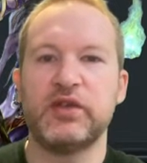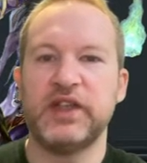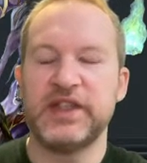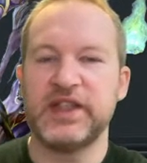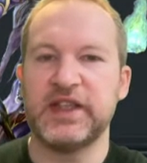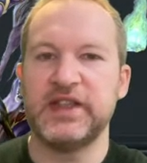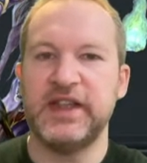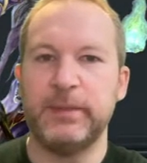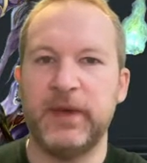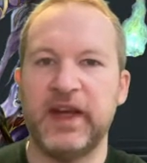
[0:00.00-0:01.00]
already
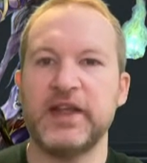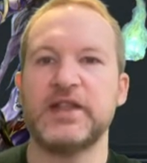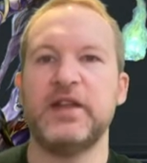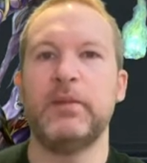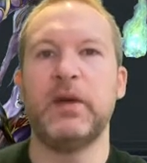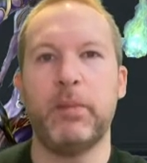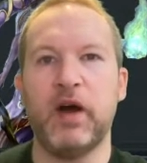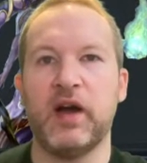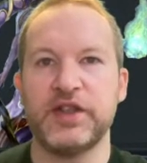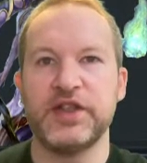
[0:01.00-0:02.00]
16 minutes and there'll be a
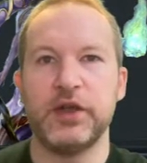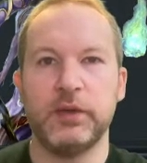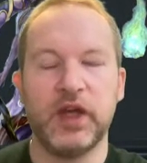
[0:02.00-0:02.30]
part 2